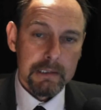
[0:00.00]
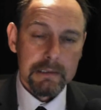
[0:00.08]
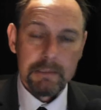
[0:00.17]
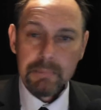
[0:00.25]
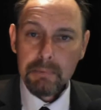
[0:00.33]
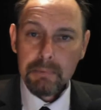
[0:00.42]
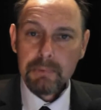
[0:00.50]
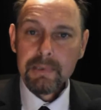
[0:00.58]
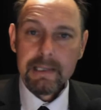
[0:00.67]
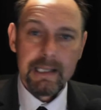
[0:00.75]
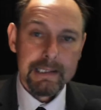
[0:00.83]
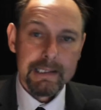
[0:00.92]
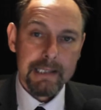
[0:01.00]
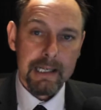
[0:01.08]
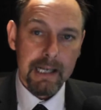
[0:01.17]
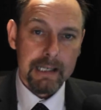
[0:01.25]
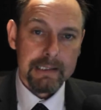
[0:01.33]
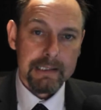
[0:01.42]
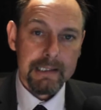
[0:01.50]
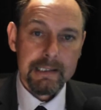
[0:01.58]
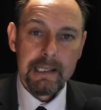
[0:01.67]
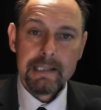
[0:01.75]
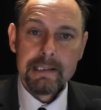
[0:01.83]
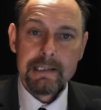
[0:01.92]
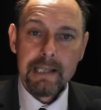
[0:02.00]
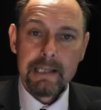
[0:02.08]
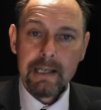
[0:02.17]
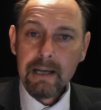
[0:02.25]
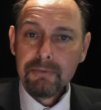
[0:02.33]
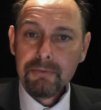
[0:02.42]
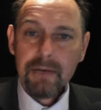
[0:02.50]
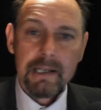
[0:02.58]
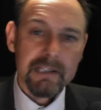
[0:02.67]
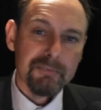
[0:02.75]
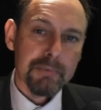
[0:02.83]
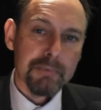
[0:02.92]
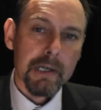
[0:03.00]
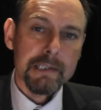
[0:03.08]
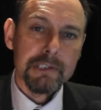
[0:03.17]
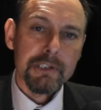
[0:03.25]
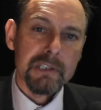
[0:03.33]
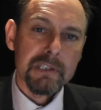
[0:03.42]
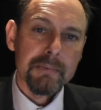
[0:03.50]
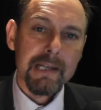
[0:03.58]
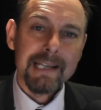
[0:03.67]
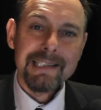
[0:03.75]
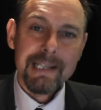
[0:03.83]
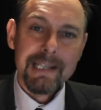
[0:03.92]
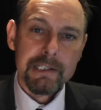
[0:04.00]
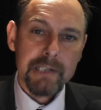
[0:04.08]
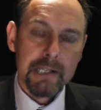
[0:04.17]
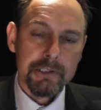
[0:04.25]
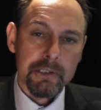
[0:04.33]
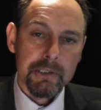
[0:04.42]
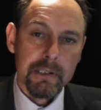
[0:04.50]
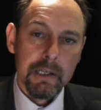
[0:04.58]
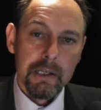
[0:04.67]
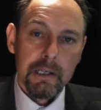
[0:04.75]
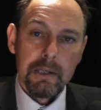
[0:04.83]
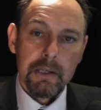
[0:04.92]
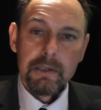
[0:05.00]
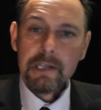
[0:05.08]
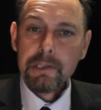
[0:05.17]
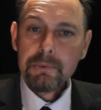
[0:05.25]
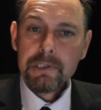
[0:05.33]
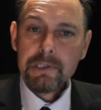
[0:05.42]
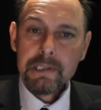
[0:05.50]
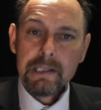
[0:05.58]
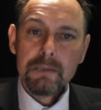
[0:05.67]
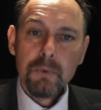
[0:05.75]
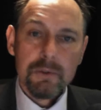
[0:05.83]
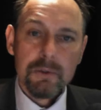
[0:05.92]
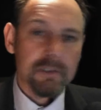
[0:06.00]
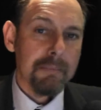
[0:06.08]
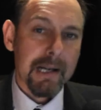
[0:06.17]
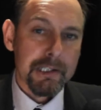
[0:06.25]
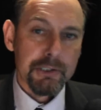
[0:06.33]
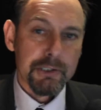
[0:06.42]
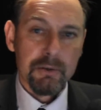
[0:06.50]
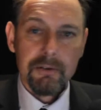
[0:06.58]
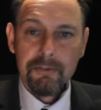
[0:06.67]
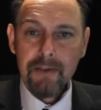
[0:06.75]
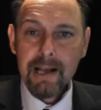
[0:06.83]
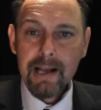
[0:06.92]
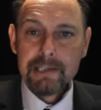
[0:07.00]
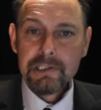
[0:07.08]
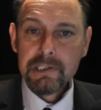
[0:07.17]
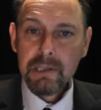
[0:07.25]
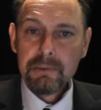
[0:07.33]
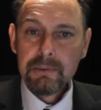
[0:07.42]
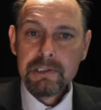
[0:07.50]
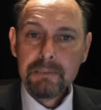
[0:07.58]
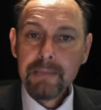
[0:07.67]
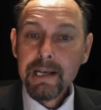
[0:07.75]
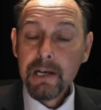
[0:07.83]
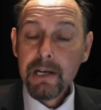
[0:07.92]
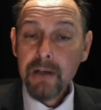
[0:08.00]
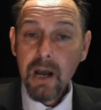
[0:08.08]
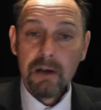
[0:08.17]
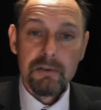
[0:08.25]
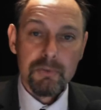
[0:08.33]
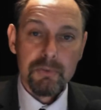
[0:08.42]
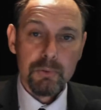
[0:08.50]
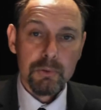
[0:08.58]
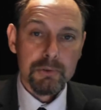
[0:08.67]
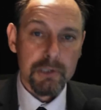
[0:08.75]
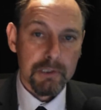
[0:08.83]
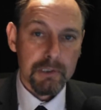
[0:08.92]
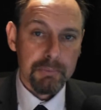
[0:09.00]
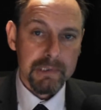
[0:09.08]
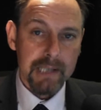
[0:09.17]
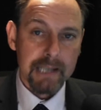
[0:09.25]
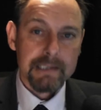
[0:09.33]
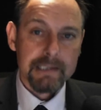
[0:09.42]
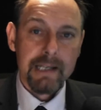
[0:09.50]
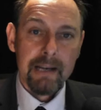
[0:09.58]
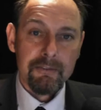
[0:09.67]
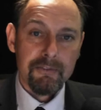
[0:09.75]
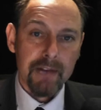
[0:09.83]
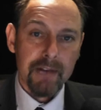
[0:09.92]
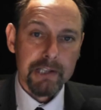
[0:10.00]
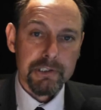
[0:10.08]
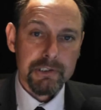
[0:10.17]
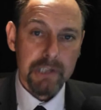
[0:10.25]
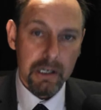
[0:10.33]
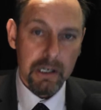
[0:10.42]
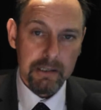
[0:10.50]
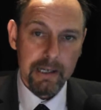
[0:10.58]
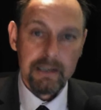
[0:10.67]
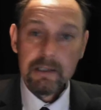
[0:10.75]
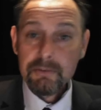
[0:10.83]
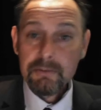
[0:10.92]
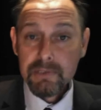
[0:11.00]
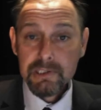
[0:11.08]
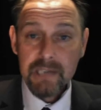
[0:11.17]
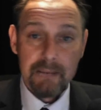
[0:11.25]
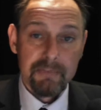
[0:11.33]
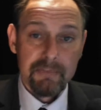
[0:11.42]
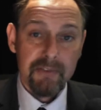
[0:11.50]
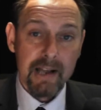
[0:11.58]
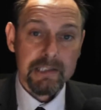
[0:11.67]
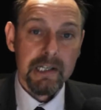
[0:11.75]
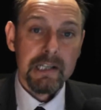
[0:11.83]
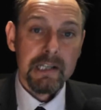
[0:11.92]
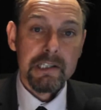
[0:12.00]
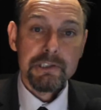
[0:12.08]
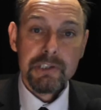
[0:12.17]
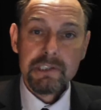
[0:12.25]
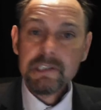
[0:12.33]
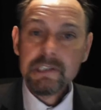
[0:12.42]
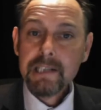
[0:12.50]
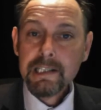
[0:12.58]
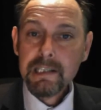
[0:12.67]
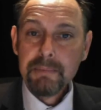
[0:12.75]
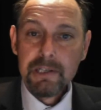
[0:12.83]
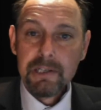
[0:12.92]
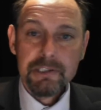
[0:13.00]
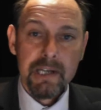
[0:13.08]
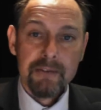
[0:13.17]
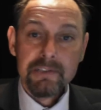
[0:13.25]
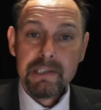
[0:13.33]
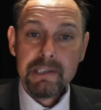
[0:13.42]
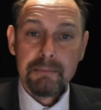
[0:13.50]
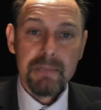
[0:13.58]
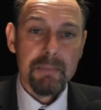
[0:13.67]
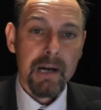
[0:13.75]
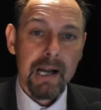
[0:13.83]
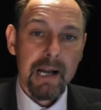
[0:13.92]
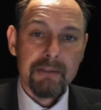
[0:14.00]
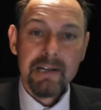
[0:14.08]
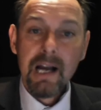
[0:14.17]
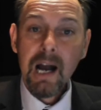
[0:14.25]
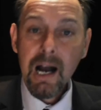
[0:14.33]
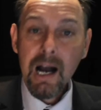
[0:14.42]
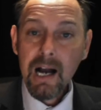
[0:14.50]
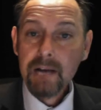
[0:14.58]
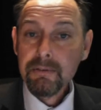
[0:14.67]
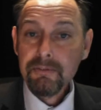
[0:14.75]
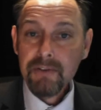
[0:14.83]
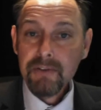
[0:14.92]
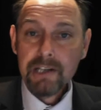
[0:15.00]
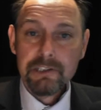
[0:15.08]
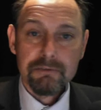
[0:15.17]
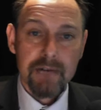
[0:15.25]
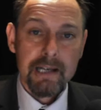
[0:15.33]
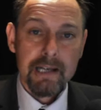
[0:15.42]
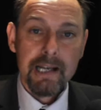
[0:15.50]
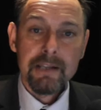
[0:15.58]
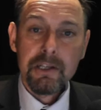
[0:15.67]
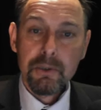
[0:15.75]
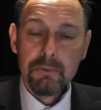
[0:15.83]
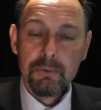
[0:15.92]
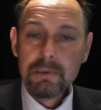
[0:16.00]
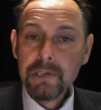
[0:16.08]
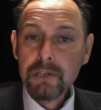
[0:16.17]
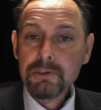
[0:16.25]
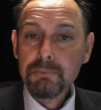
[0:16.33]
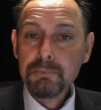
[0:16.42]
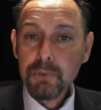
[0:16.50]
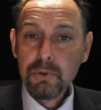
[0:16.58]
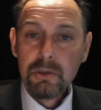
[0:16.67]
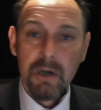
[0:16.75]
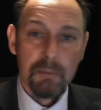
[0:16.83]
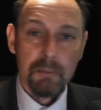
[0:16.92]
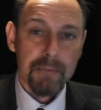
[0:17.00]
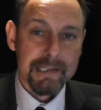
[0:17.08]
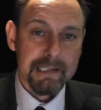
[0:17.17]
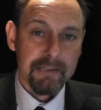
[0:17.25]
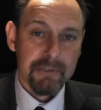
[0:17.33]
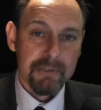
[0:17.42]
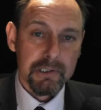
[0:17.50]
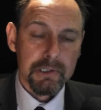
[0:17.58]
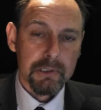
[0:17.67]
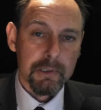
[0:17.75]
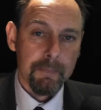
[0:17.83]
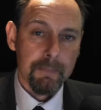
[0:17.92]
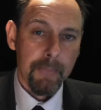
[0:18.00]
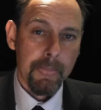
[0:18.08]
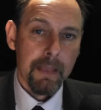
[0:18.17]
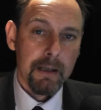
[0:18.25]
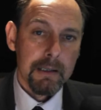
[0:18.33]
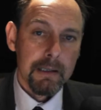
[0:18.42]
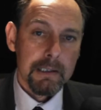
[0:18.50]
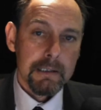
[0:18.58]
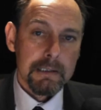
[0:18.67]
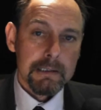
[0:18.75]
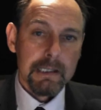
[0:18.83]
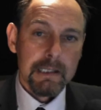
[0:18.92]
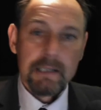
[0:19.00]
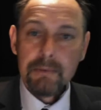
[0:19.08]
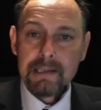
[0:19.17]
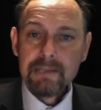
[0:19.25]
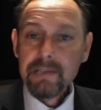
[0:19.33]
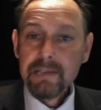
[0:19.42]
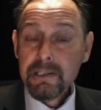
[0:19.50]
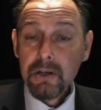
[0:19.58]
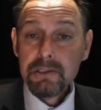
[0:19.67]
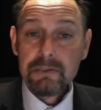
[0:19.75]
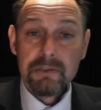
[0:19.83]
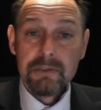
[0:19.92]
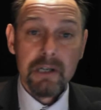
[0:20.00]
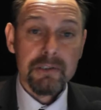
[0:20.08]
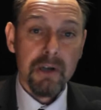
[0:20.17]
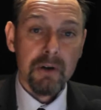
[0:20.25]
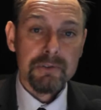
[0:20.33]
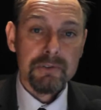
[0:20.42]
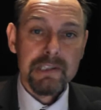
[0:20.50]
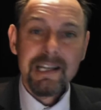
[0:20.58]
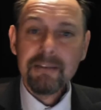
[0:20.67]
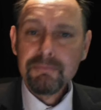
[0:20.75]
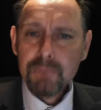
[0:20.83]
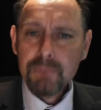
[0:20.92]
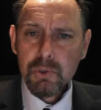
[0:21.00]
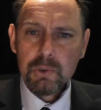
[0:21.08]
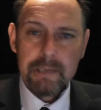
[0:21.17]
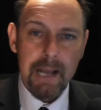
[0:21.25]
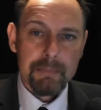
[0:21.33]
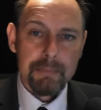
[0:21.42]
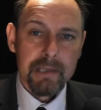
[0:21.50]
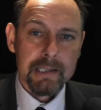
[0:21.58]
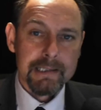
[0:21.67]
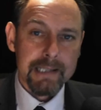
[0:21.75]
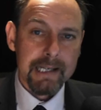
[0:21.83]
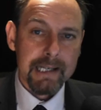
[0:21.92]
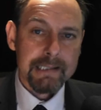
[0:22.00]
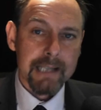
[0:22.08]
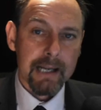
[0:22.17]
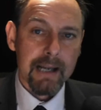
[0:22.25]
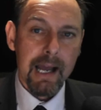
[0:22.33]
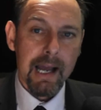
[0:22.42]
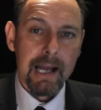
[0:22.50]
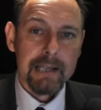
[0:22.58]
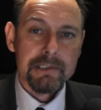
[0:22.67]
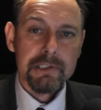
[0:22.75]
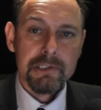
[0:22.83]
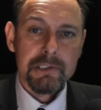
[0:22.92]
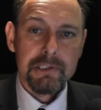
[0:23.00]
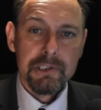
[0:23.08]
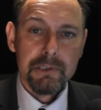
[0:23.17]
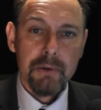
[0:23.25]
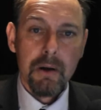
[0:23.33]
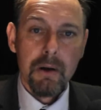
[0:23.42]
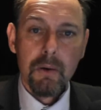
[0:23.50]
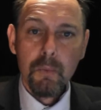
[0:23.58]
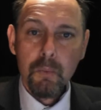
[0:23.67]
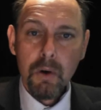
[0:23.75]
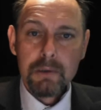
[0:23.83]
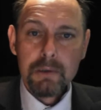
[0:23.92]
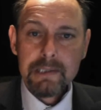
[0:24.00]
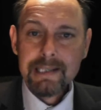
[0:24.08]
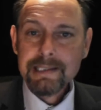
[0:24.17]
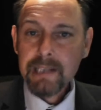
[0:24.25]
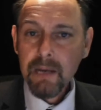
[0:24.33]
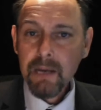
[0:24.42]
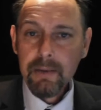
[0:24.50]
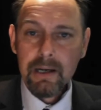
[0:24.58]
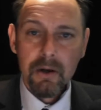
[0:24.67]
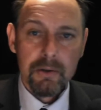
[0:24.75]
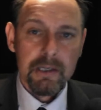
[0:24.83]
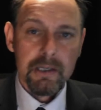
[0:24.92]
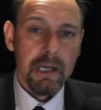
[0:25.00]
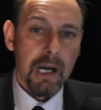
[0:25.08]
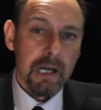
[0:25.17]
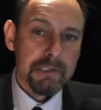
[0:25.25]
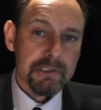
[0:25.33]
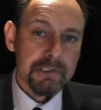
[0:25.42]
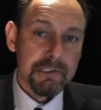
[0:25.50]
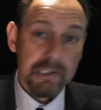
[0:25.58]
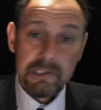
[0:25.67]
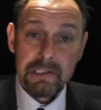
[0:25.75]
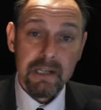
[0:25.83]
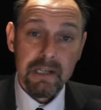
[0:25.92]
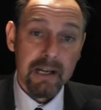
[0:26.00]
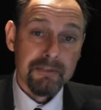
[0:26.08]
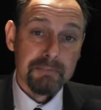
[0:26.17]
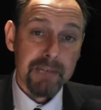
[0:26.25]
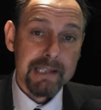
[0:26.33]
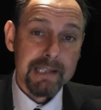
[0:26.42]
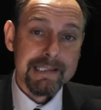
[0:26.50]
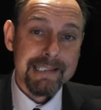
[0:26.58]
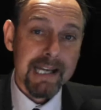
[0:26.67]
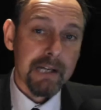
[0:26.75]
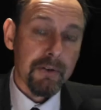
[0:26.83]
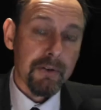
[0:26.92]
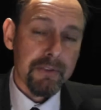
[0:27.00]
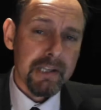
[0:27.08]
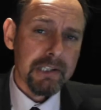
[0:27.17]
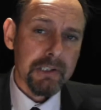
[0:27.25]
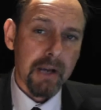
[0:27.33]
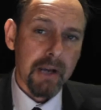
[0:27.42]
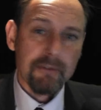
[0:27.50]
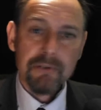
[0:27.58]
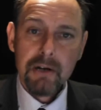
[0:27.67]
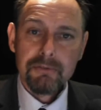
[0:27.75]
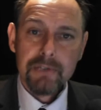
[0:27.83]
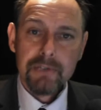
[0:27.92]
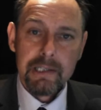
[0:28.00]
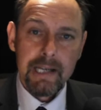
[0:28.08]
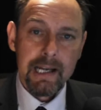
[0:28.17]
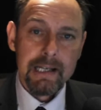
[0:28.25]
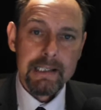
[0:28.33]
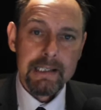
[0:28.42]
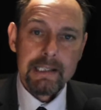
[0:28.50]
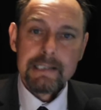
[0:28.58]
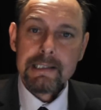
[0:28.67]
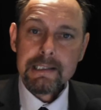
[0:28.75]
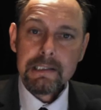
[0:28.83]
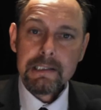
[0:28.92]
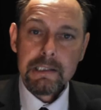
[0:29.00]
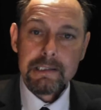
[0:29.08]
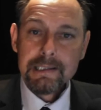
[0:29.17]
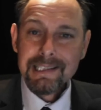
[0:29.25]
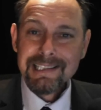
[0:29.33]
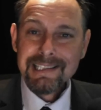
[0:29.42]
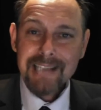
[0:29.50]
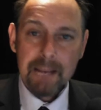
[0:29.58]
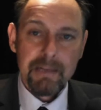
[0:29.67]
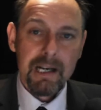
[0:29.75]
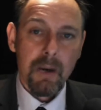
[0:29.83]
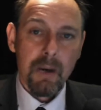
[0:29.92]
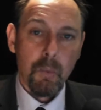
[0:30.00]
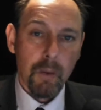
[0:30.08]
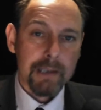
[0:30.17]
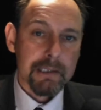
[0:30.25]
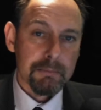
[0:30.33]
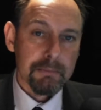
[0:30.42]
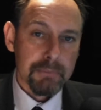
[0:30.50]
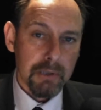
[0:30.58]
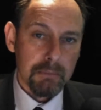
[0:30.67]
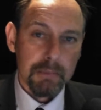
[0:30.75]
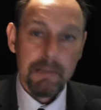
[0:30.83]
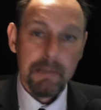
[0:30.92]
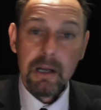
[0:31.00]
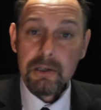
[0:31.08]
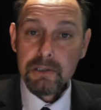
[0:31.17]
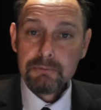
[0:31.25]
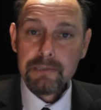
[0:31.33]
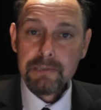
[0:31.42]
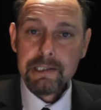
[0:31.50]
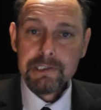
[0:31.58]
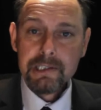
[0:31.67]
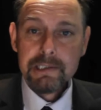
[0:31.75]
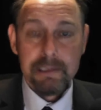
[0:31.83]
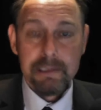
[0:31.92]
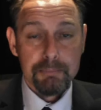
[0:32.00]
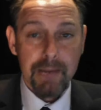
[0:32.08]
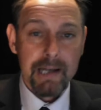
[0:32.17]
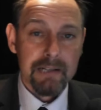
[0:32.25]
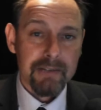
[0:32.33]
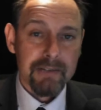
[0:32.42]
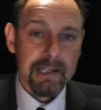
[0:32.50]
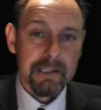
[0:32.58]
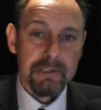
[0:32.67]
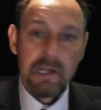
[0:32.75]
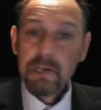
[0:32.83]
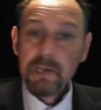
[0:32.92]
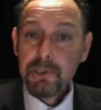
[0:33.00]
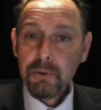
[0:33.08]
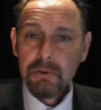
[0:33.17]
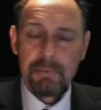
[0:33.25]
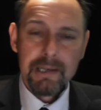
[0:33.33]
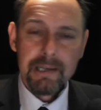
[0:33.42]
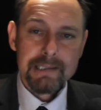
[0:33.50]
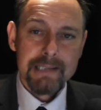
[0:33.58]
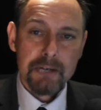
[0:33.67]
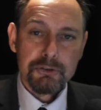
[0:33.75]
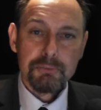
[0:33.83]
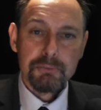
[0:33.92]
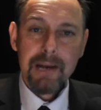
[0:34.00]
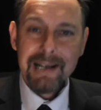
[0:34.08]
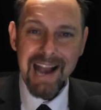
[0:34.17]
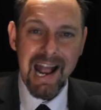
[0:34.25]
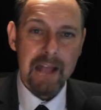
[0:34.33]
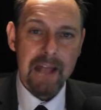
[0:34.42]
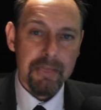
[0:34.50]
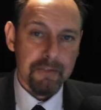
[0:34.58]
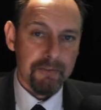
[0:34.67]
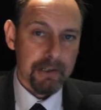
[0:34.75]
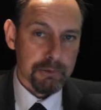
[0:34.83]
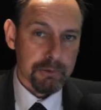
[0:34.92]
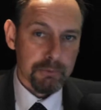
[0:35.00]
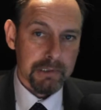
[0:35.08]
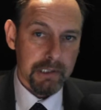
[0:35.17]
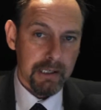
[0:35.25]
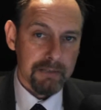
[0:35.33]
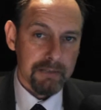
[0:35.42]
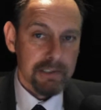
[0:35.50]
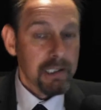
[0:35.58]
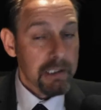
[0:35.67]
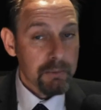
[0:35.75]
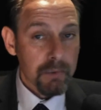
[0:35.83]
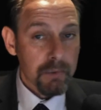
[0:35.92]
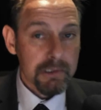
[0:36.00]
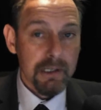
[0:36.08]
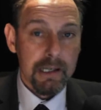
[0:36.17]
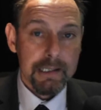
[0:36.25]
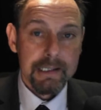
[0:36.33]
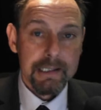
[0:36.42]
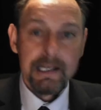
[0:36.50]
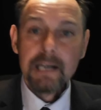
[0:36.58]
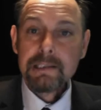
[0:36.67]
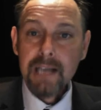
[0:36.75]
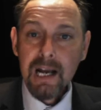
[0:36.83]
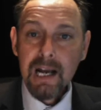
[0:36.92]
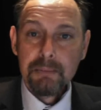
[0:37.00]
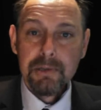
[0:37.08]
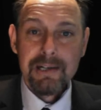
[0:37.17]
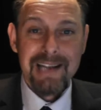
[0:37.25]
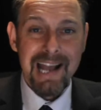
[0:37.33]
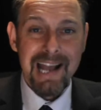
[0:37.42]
The problem with this analysis is that if relative price adjustment is the intention, then you would still want to manage your affairs so as to meet an overall 2% inflation target. But the same effect can just as easily be achieved simply by having a higher inflation rate in the Eurozone's more competitive core. Now, the rest of this article goes on to give more depth and detail as to what is going on. And just as I have been saying on this show for over a year, this is a systemic Western problem that reaches the Bank of England, European Central Bank, and the Federal Reserve. And what's likely to happen